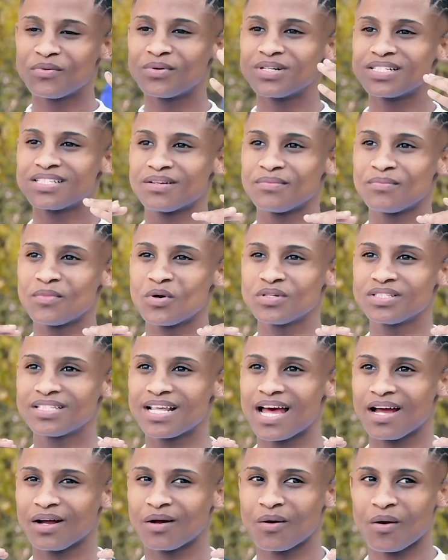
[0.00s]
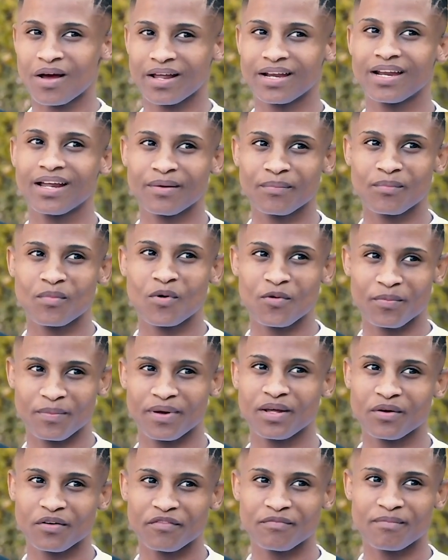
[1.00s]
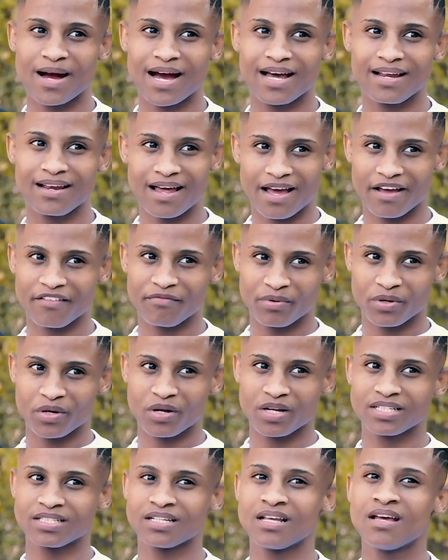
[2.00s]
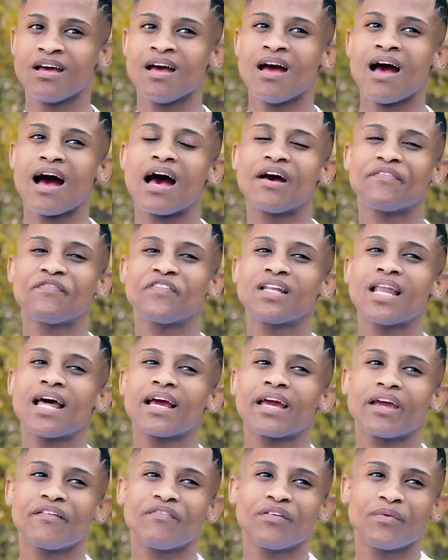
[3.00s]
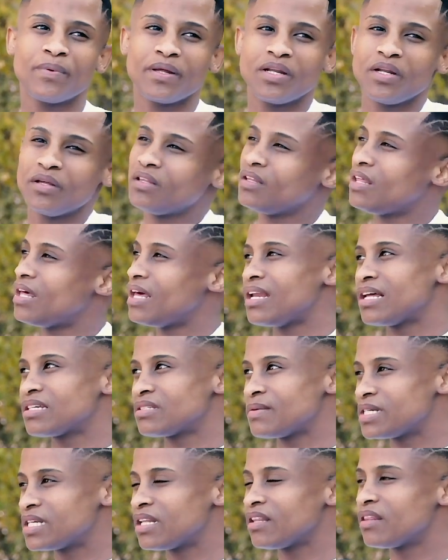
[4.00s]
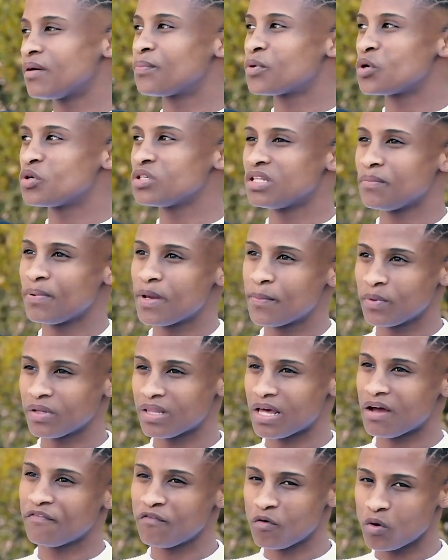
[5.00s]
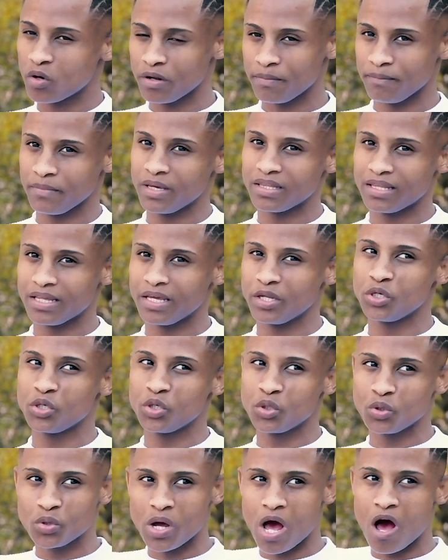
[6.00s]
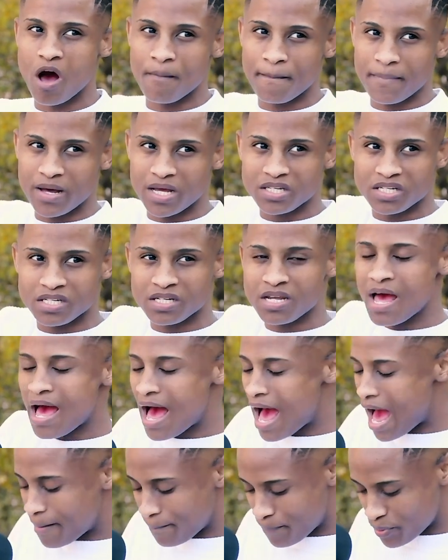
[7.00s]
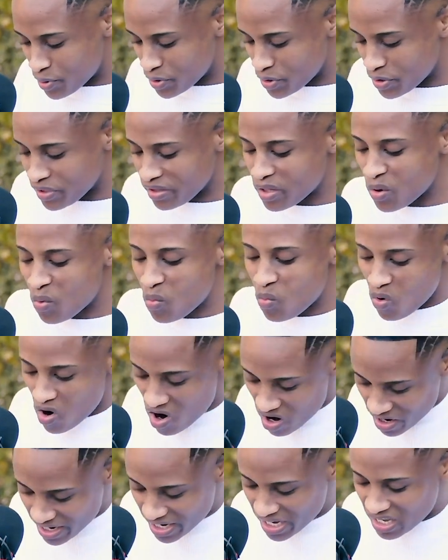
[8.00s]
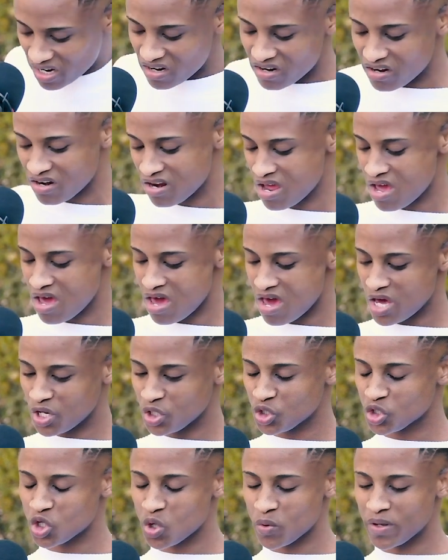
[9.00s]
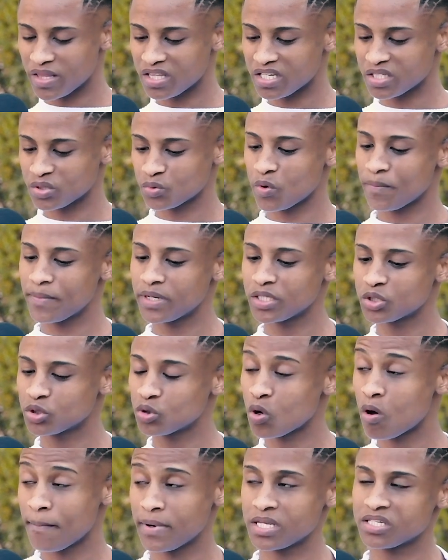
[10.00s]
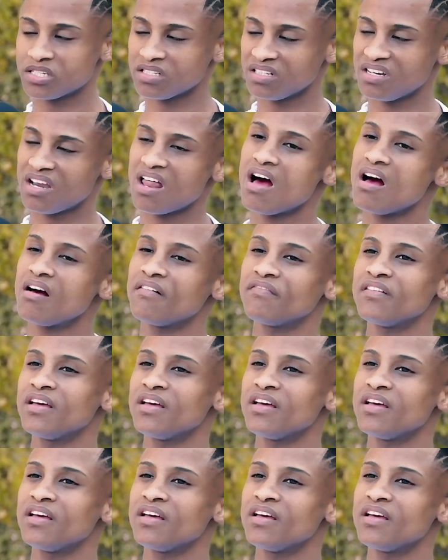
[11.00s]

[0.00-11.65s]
was the most iconic moment of my life because I feel like everybody, and especially the post, the people that follow me, they knew how much I put on the work in showing this woman so much love.